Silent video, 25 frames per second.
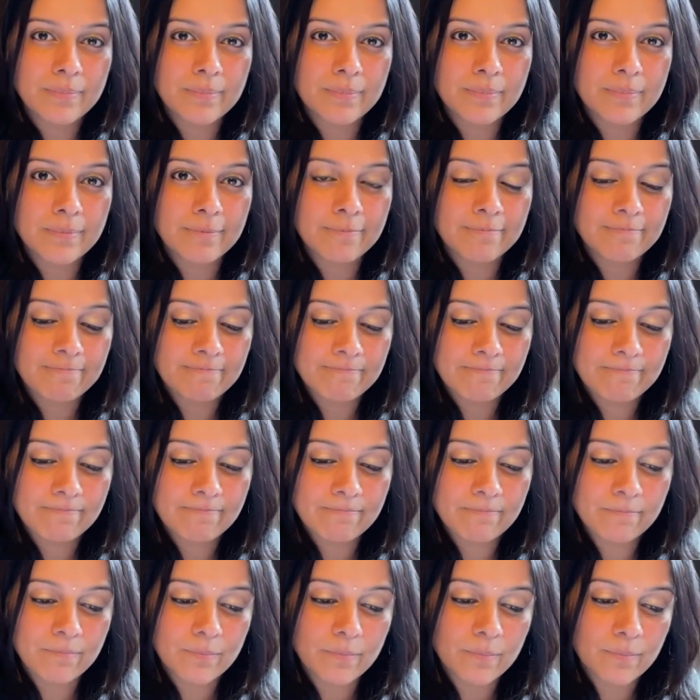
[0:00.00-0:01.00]

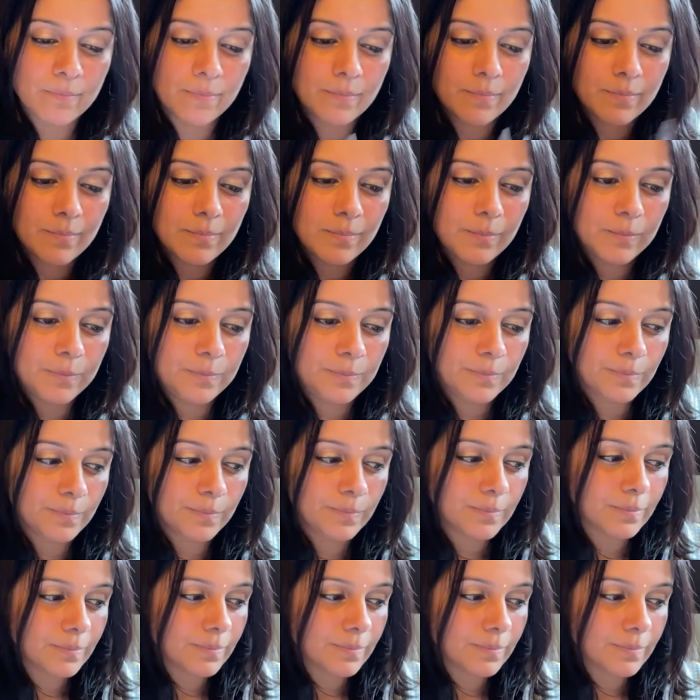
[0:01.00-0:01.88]
Nothing is said.